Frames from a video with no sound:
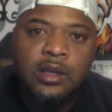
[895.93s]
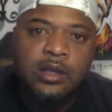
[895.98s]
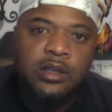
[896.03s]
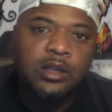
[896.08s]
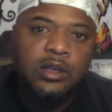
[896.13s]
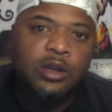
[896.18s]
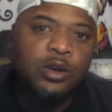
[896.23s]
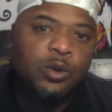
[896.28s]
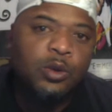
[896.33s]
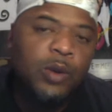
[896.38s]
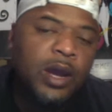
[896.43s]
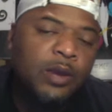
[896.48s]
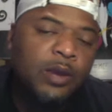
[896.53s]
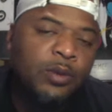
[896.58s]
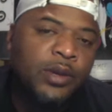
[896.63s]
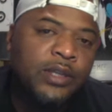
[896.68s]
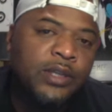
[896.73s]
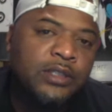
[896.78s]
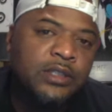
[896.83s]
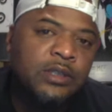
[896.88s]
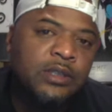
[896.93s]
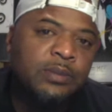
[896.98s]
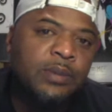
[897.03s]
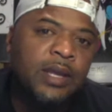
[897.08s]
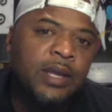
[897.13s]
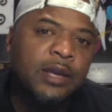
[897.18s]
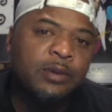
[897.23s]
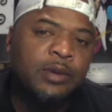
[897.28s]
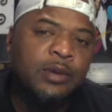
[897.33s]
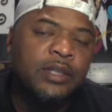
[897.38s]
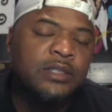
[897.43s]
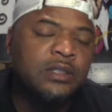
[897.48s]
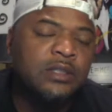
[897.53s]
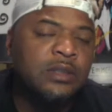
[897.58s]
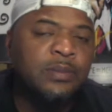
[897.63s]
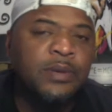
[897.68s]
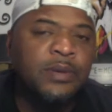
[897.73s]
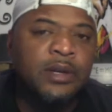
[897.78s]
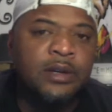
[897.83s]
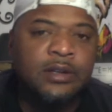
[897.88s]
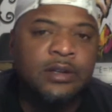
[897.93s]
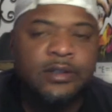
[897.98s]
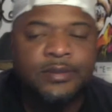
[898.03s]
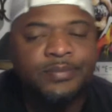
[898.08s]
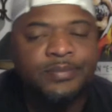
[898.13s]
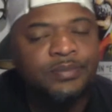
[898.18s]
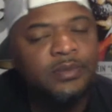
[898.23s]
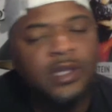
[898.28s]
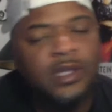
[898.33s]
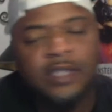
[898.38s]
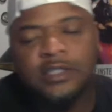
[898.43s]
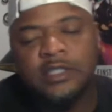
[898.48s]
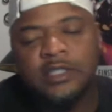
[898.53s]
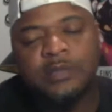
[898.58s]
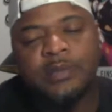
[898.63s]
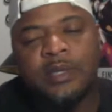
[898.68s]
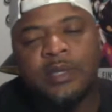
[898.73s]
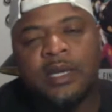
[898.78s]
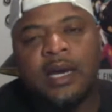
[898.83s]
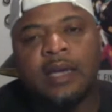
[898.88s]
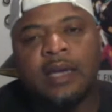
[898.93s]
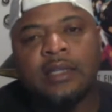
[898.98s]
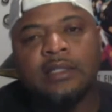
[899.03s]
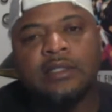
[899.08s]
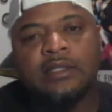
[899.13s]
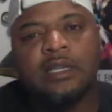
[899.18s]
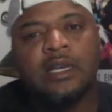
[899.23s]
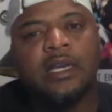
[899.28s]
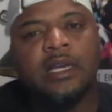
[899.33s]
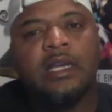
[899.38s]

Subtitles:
the white race and the black race in America. Let's just be honest.